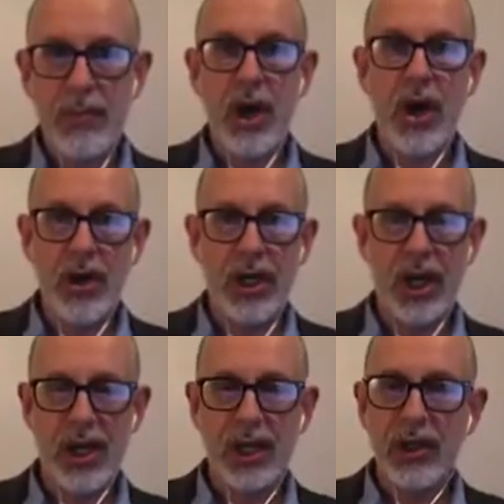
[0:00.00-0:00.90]

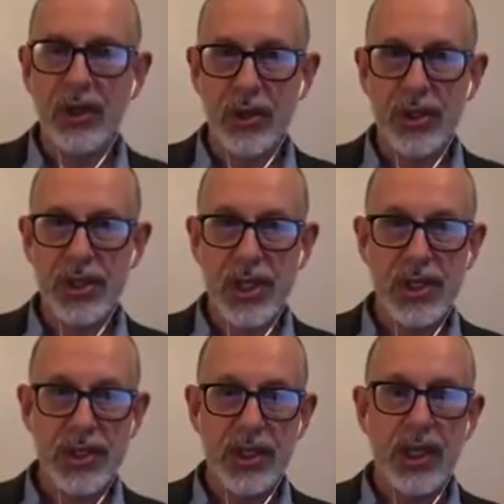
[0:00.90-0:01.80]
online
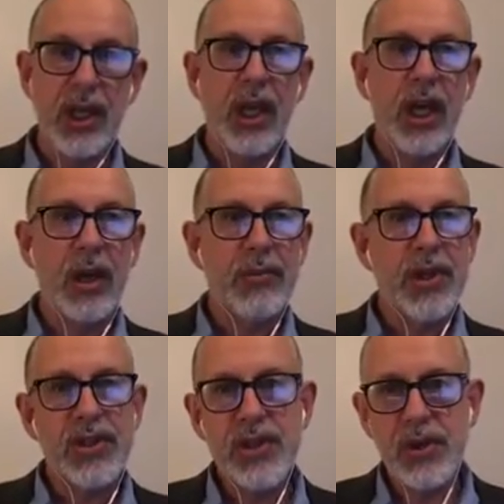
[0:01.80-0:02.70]
courses that
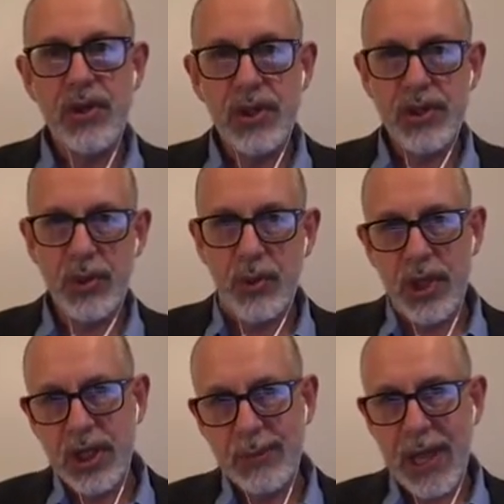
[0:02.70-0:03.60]
students do
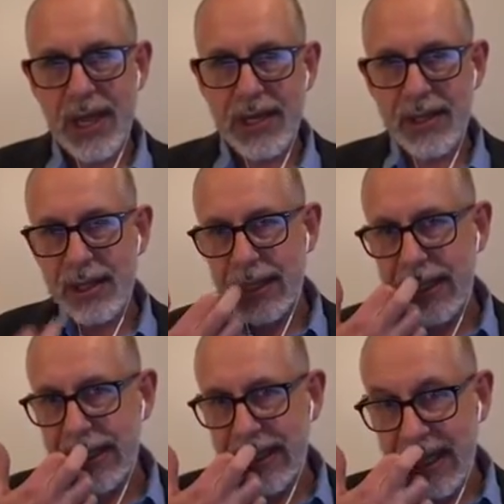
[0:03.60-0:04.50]

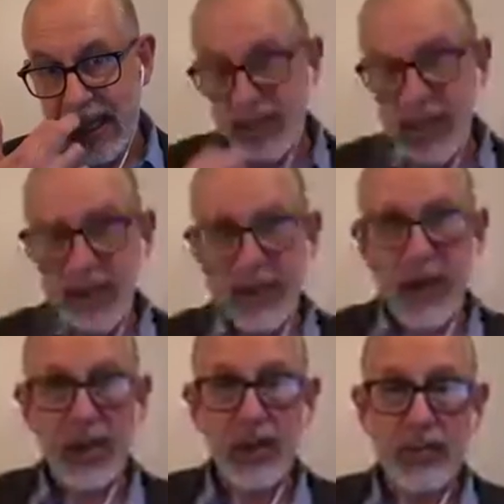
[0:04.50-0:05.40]
independently, then a very
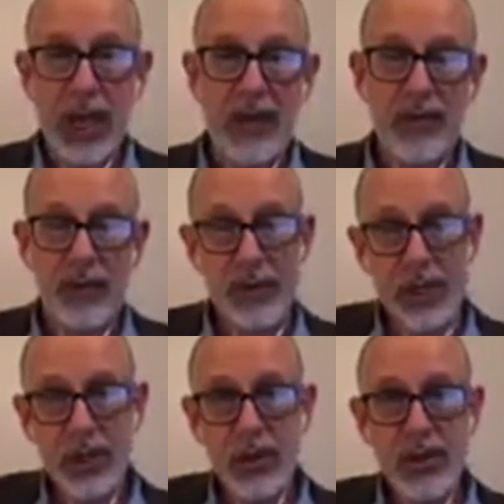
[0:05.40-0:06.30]
good platform to
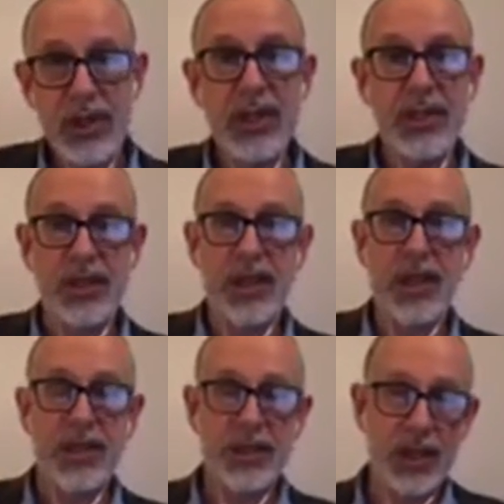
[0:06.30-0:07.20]
use is
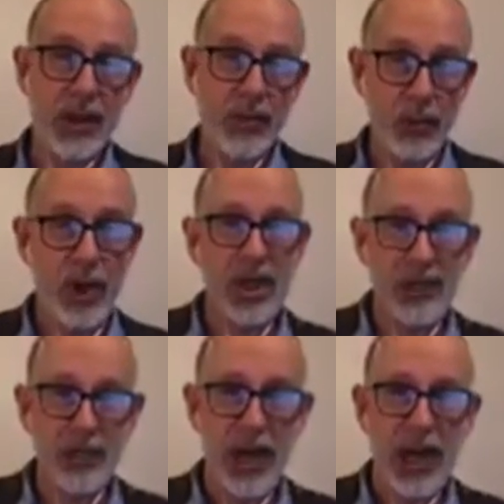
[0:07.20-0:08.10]

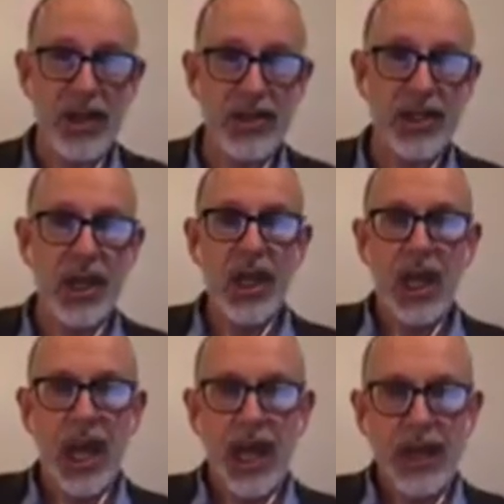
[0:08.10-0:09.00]
WordPress
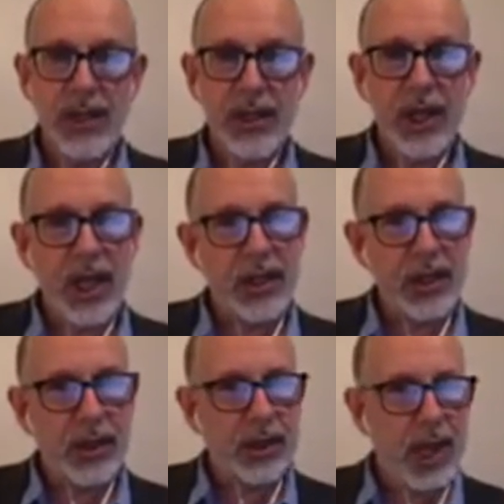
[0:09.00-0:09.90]
and
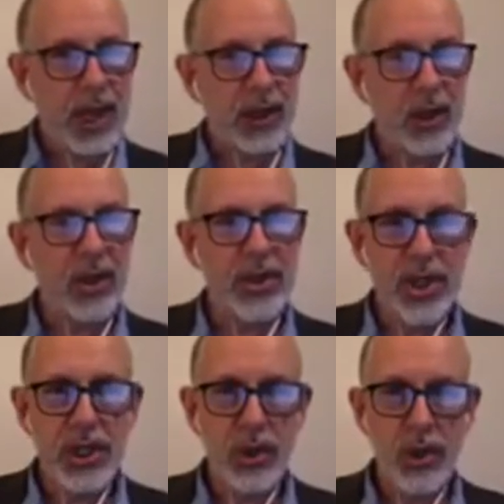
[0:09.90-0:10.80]
a technology
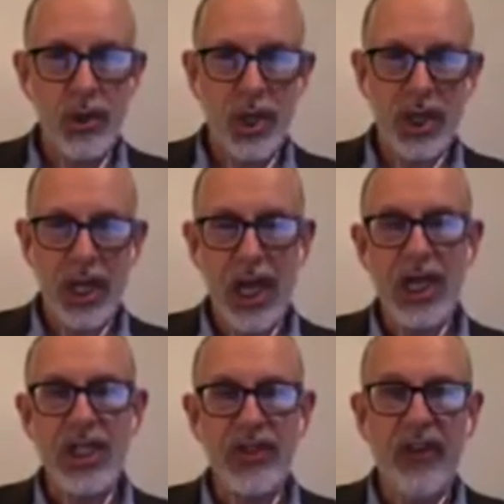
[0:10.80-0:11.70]
called
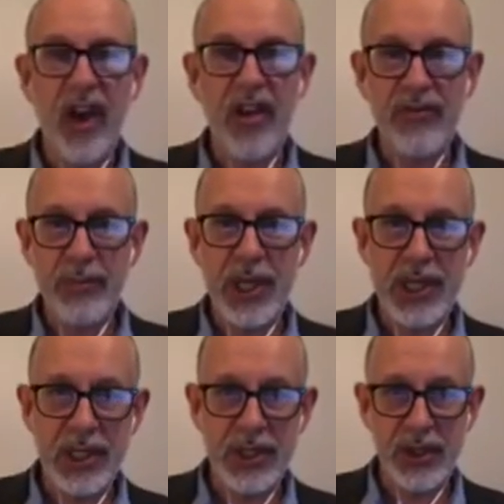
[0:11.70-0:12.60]

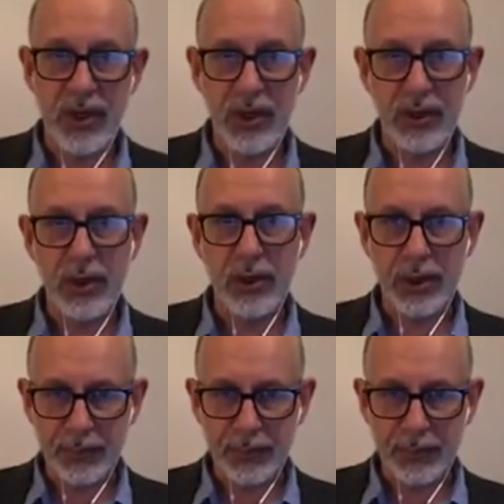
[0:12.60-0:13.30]
h5p.org.